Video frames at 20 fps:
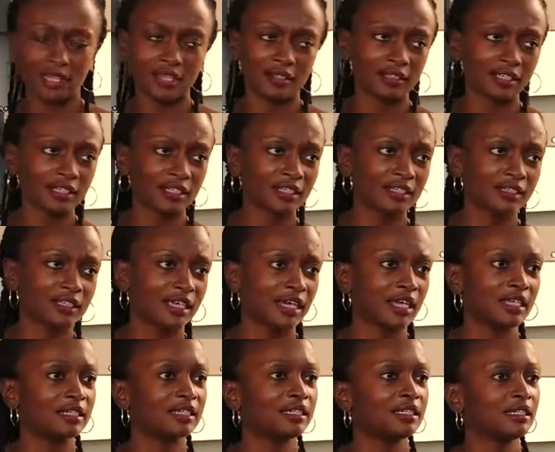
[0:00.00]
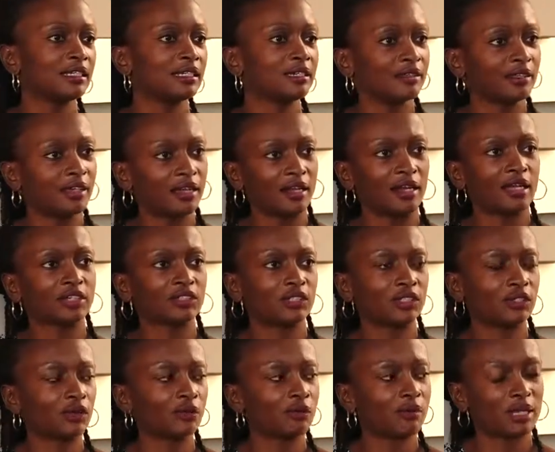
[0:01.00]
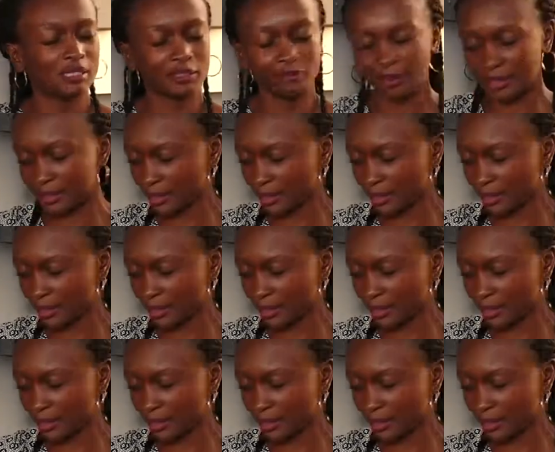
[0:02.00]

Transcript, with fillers: They yeah. leak. They can leak. They can actually combust.